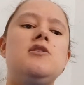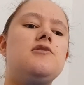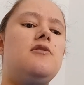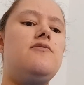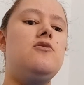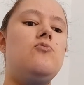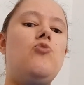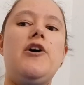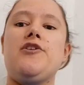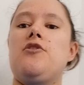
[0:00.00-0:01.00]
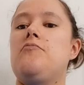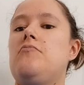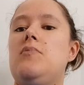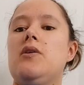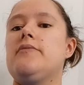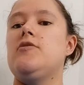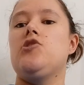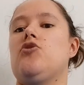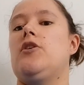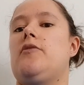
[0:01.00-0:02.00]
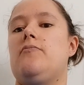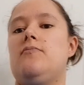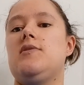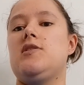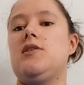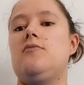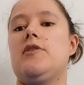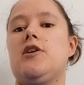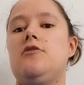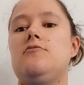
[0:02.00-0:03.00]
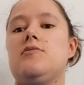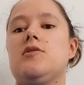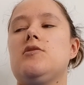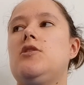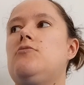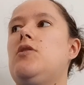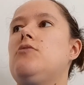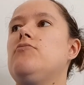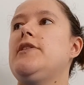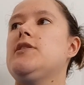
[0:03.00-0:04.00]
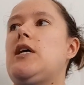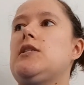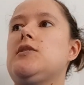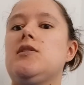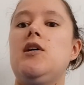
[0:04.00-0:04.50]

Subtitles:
So I thought, why not? I'll give it a try and see how it goes. So I'll read that.